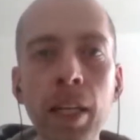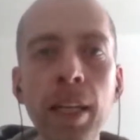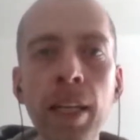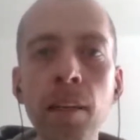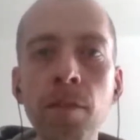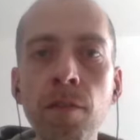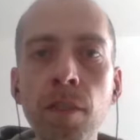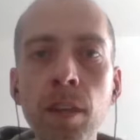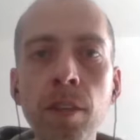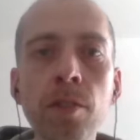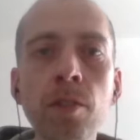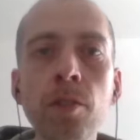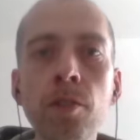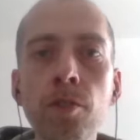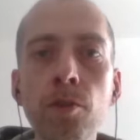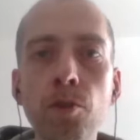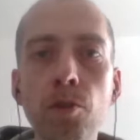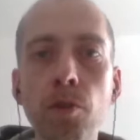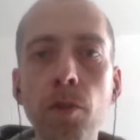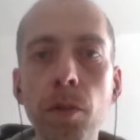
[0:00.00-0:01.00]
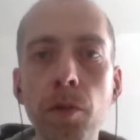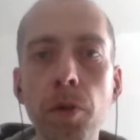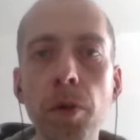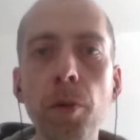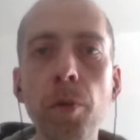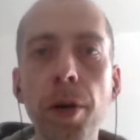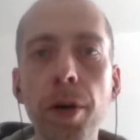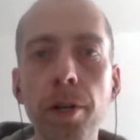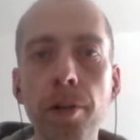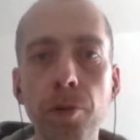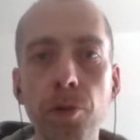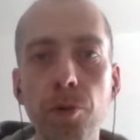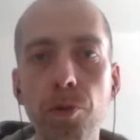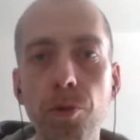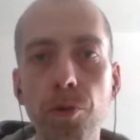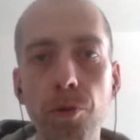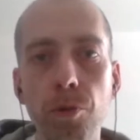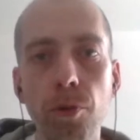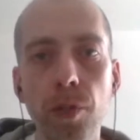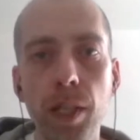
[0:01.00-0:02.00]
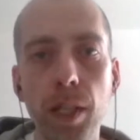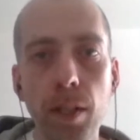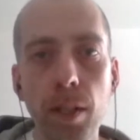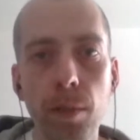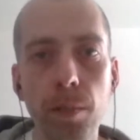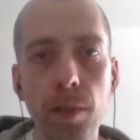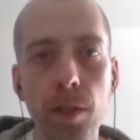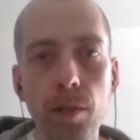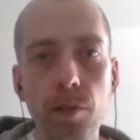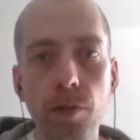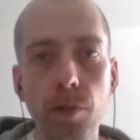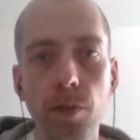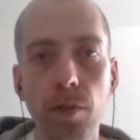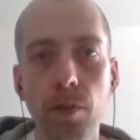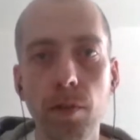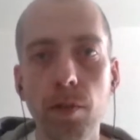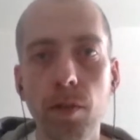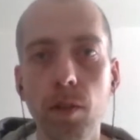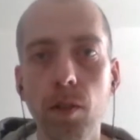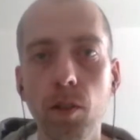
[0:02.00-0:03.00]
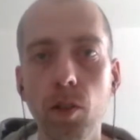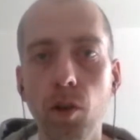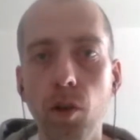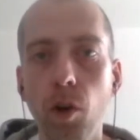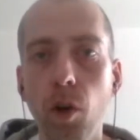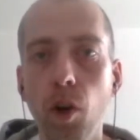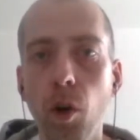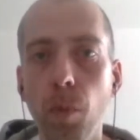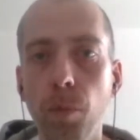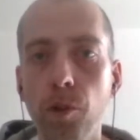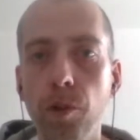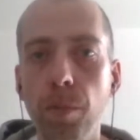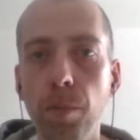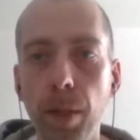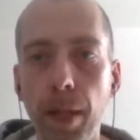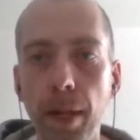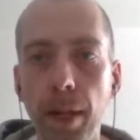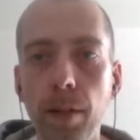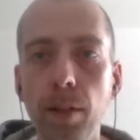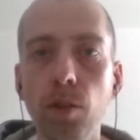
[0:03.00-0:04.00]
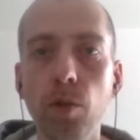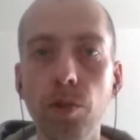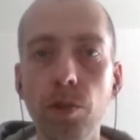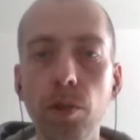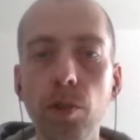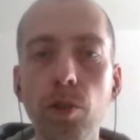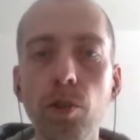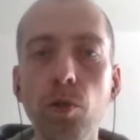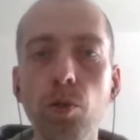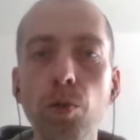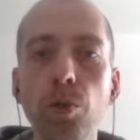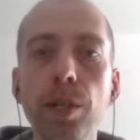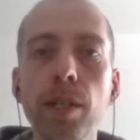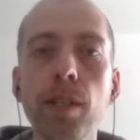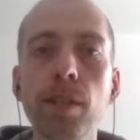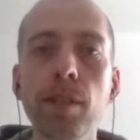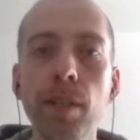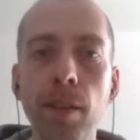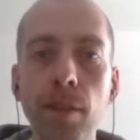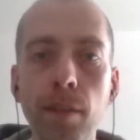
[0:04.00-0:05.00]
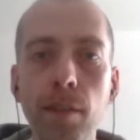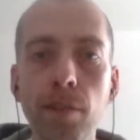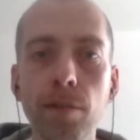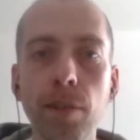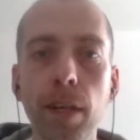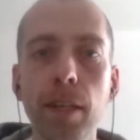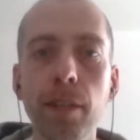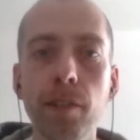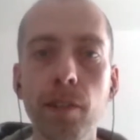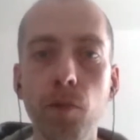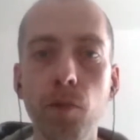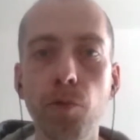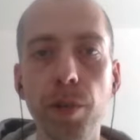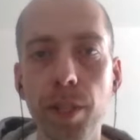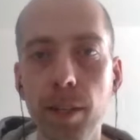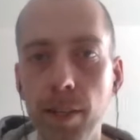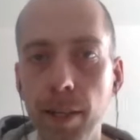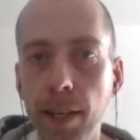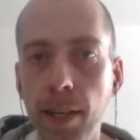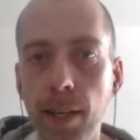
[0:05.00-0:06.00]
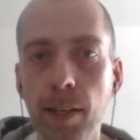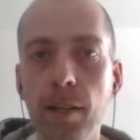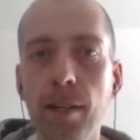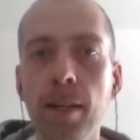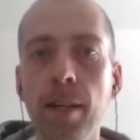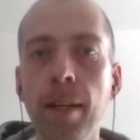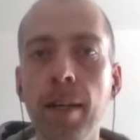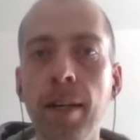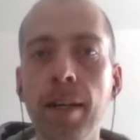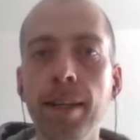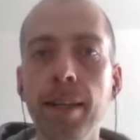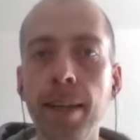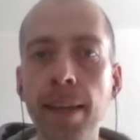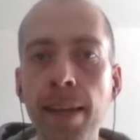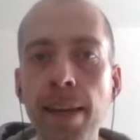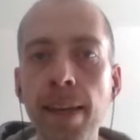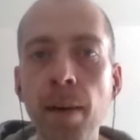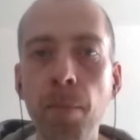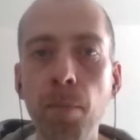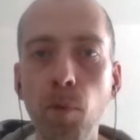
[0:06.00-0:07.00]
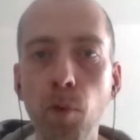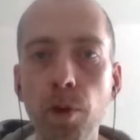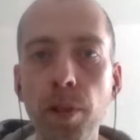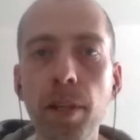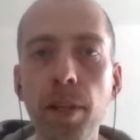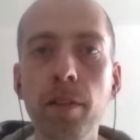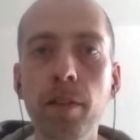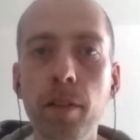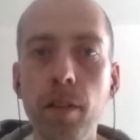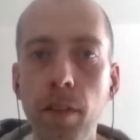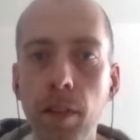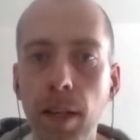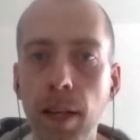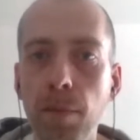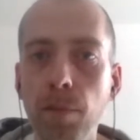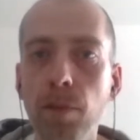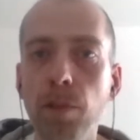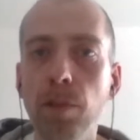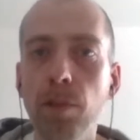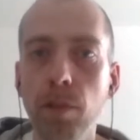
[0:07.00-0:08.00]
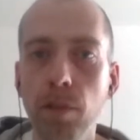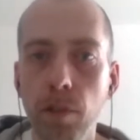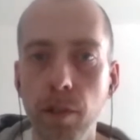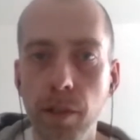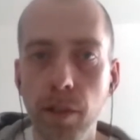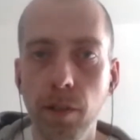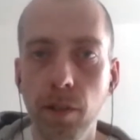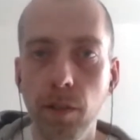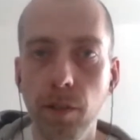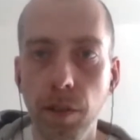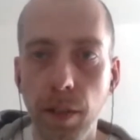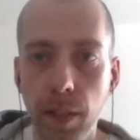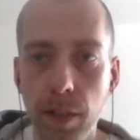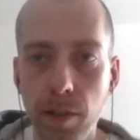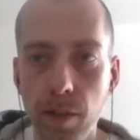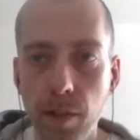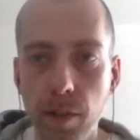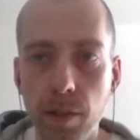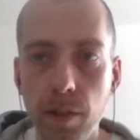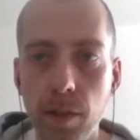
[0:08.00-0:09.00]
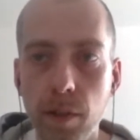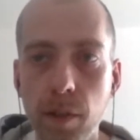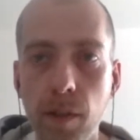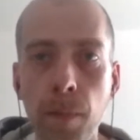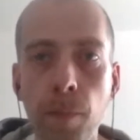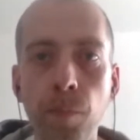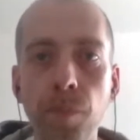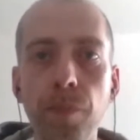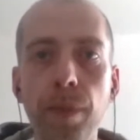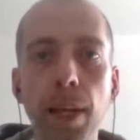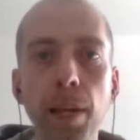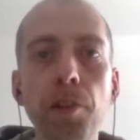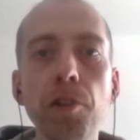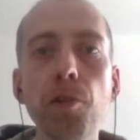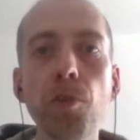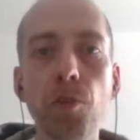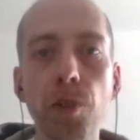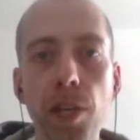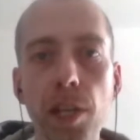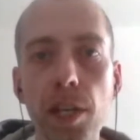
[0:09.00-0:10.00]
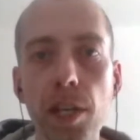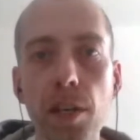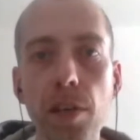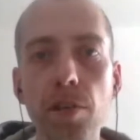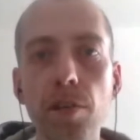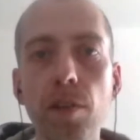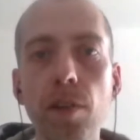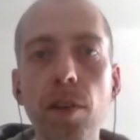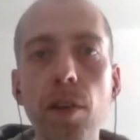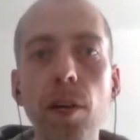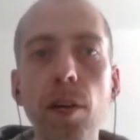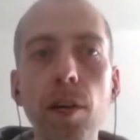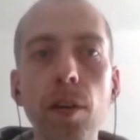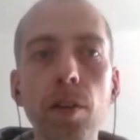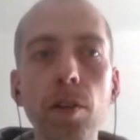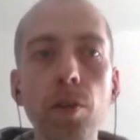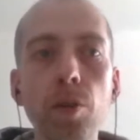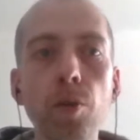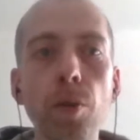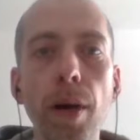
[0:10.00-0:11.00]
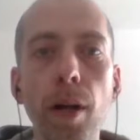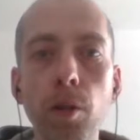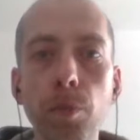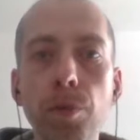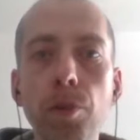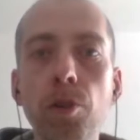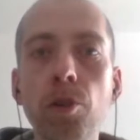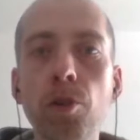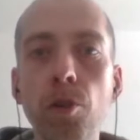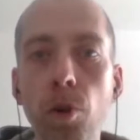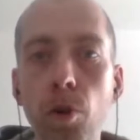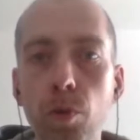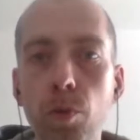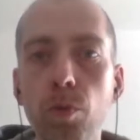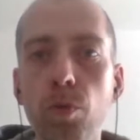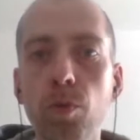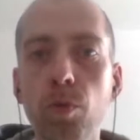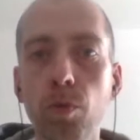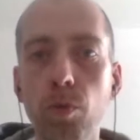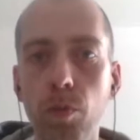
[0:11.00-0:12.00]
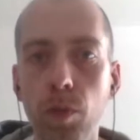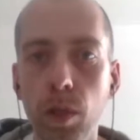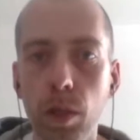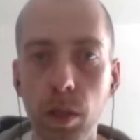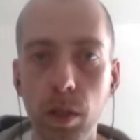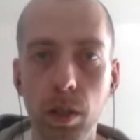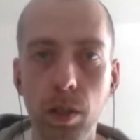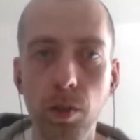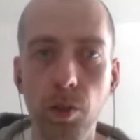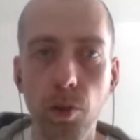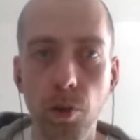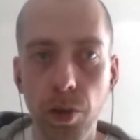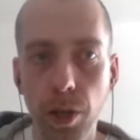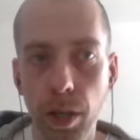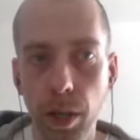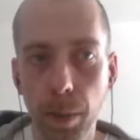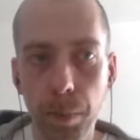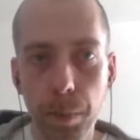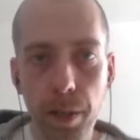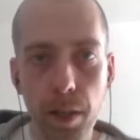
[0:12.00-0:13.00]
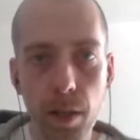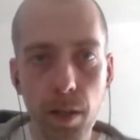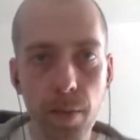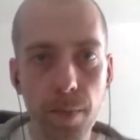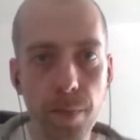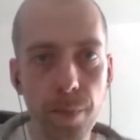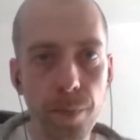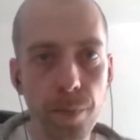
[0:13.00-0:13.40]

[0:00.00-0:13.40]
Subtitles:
investors usually require you to set up such an option plan in order to incentivize and retain key employees, collaborators, and advisors that you need to help you grow your company.